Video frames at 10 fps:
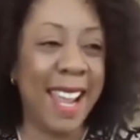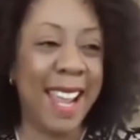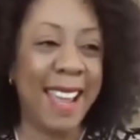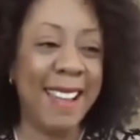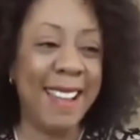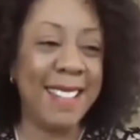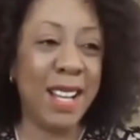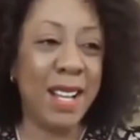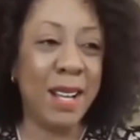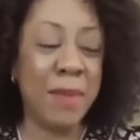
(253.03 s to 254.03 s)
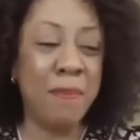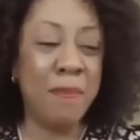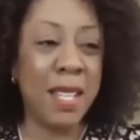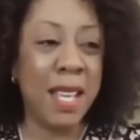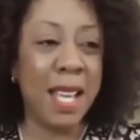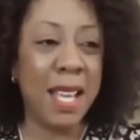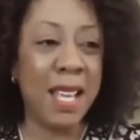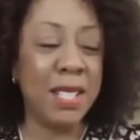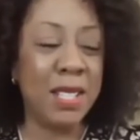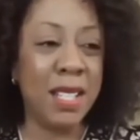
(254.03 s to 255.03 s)
And um,
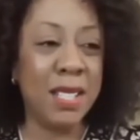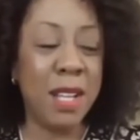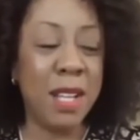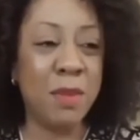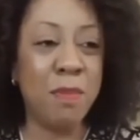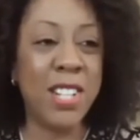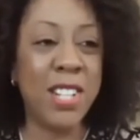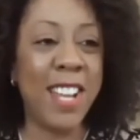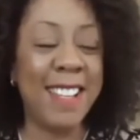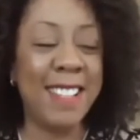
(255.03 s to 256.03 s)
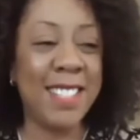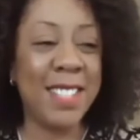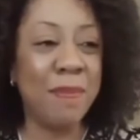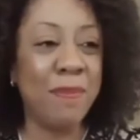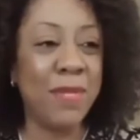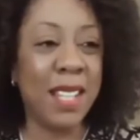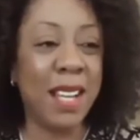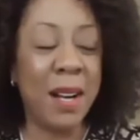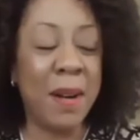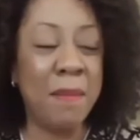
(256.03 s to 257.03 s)
as, as, as much as
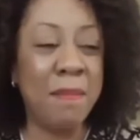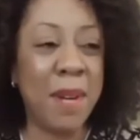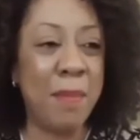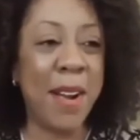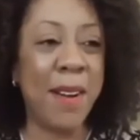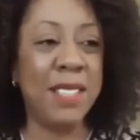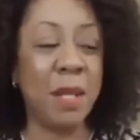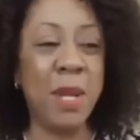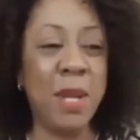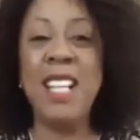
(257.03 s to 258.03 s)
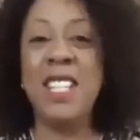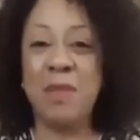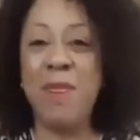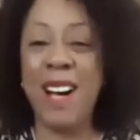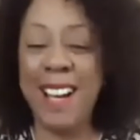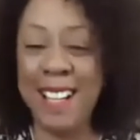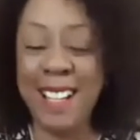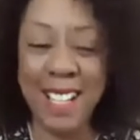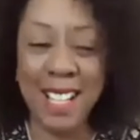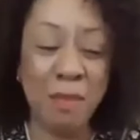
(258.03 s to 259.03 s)
um, my parents appeased
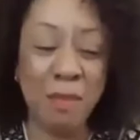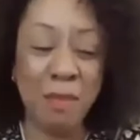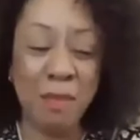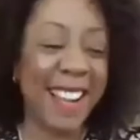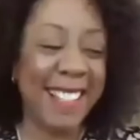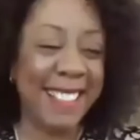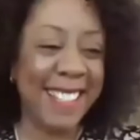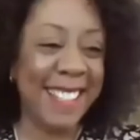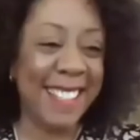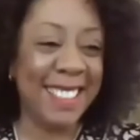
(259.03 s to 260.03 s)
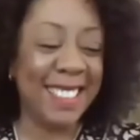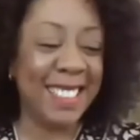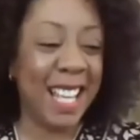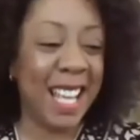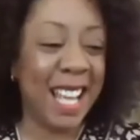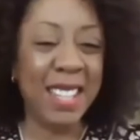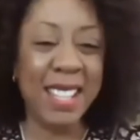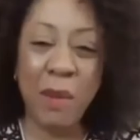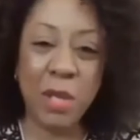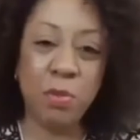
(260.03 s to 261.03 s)
my my big ideas, I
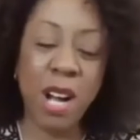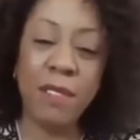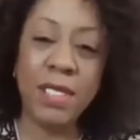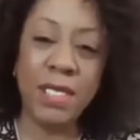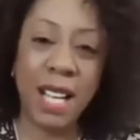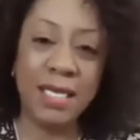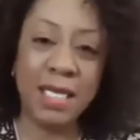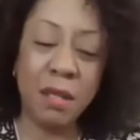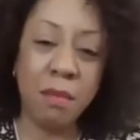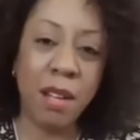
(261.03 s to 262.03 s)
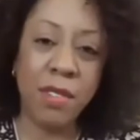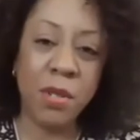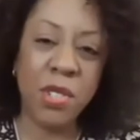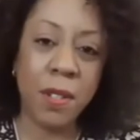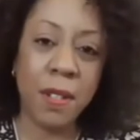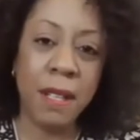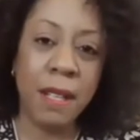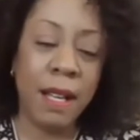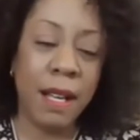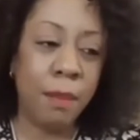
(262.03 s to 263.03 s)
think I was prophesizing my future
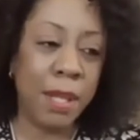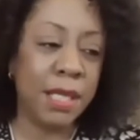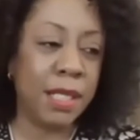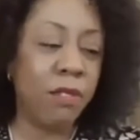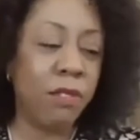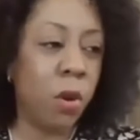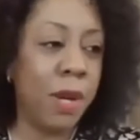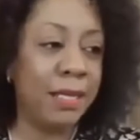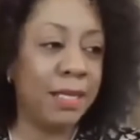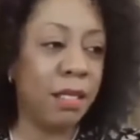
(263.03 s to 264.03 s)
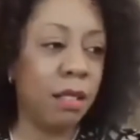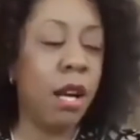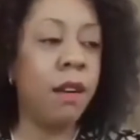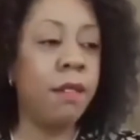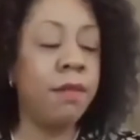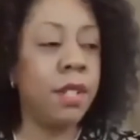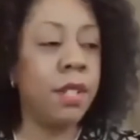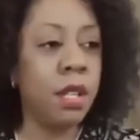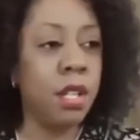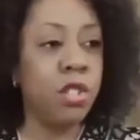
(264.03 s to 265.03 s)
uh, because I've always
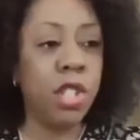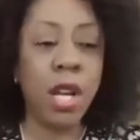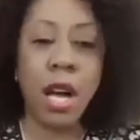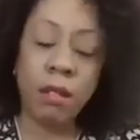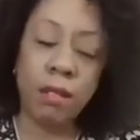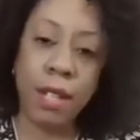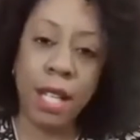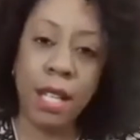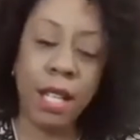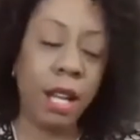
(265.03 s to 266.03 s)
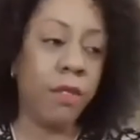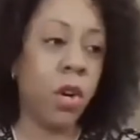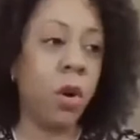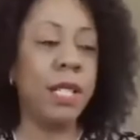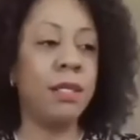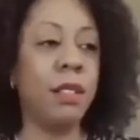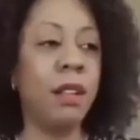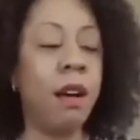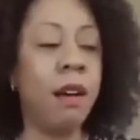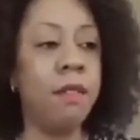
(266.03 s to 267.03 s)
loved geography and I've always
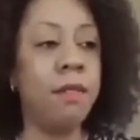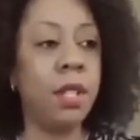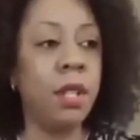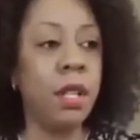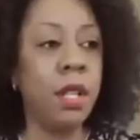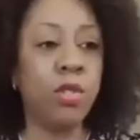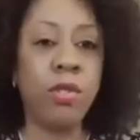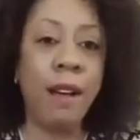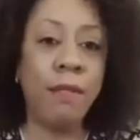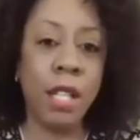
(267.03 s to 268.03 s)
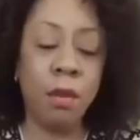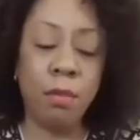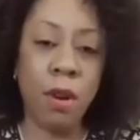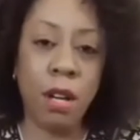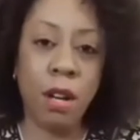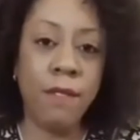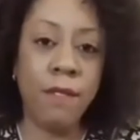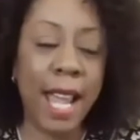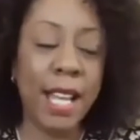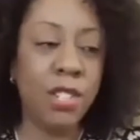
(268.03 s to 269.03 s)
loved traveling abroad on
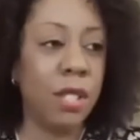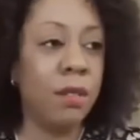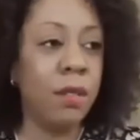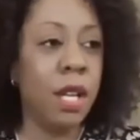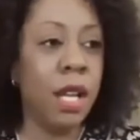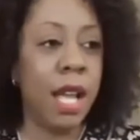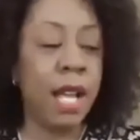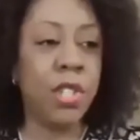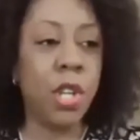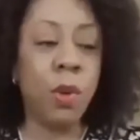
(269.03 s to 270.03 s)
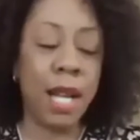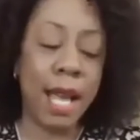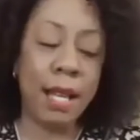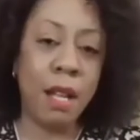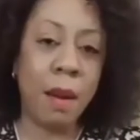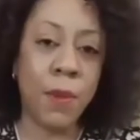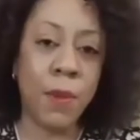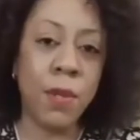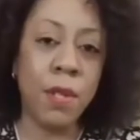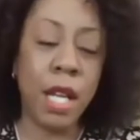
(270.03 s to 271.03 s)
vacation. And so when I had an
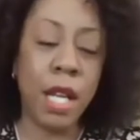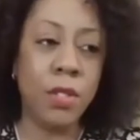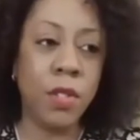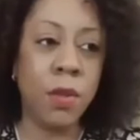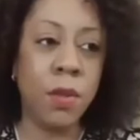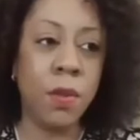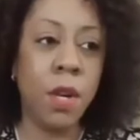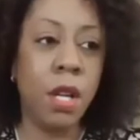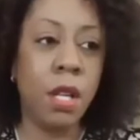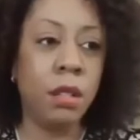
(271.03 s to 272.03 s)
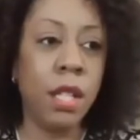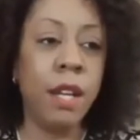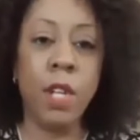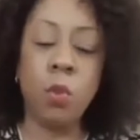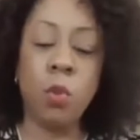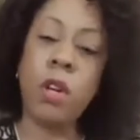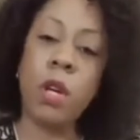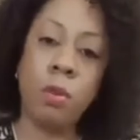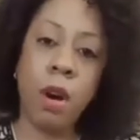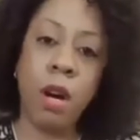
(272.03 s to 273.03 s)
opportunity to live and
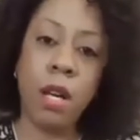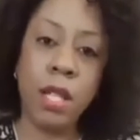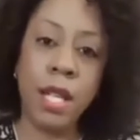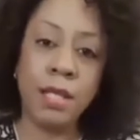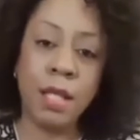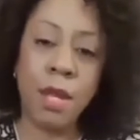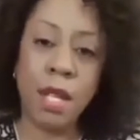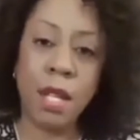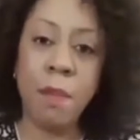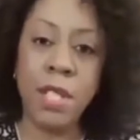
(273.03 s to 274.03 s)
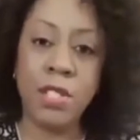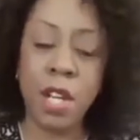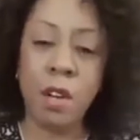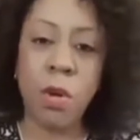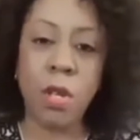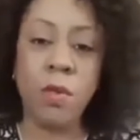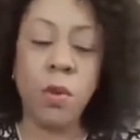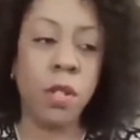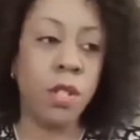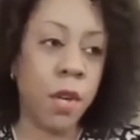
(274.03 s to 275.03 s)
work abroad in some of the companies that I've worked
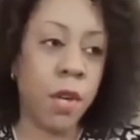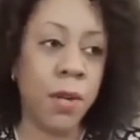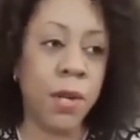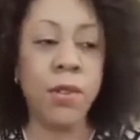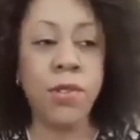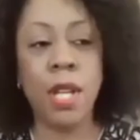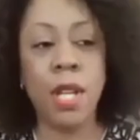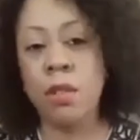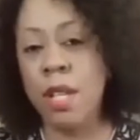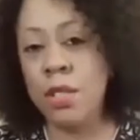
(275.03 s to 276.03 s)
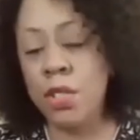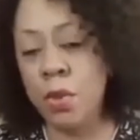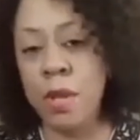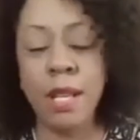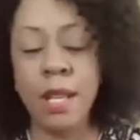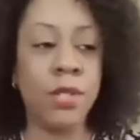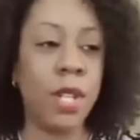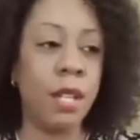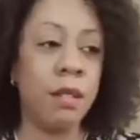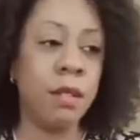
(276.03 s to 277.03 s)
for, Novartis and Credit
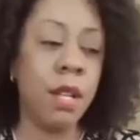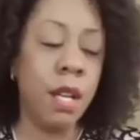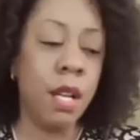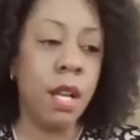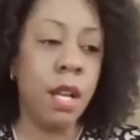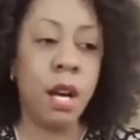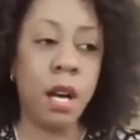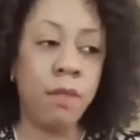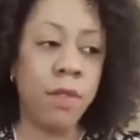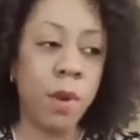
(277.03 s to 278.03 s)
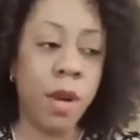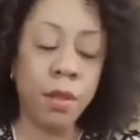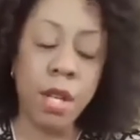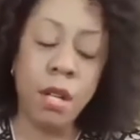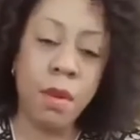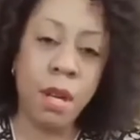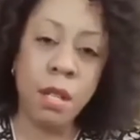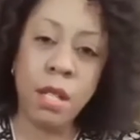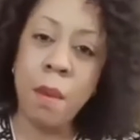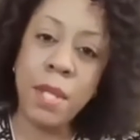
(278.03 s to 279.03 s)
Suisse and uh, a few other com-
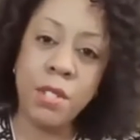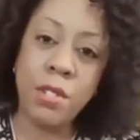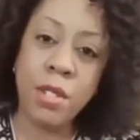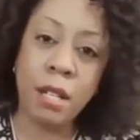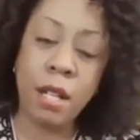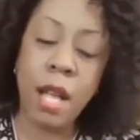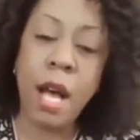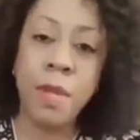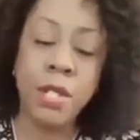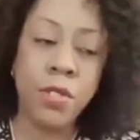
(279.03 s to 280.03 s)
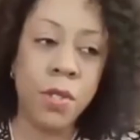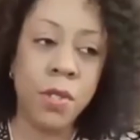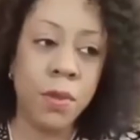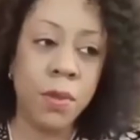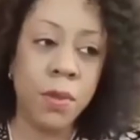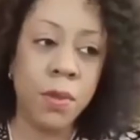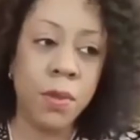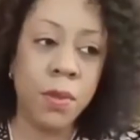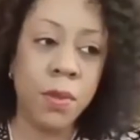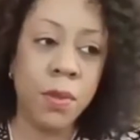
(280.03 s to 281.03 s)
uh, companies that allowed me to
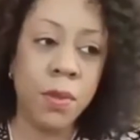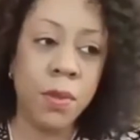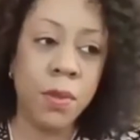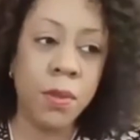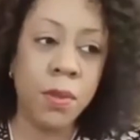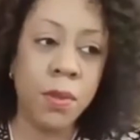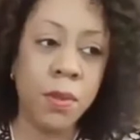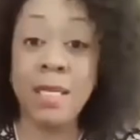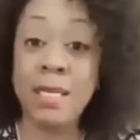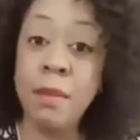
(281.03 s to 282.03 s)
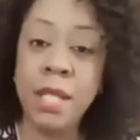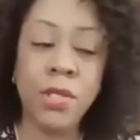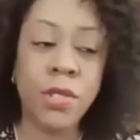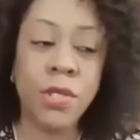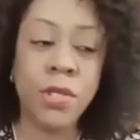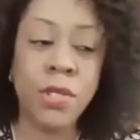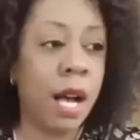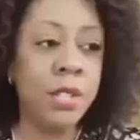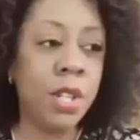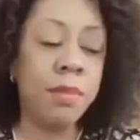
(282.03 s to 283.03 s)
have global assignments,
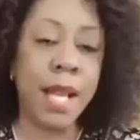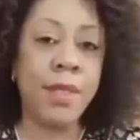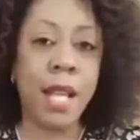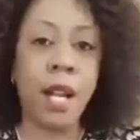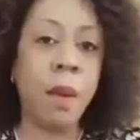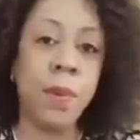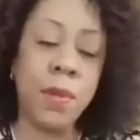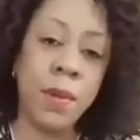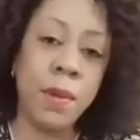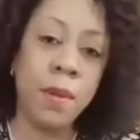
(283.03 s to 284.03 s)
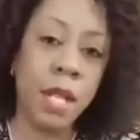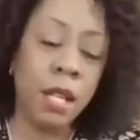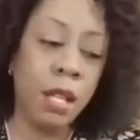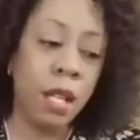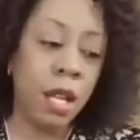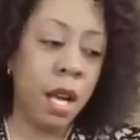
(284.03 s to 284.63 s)
I jumped at that opportunity.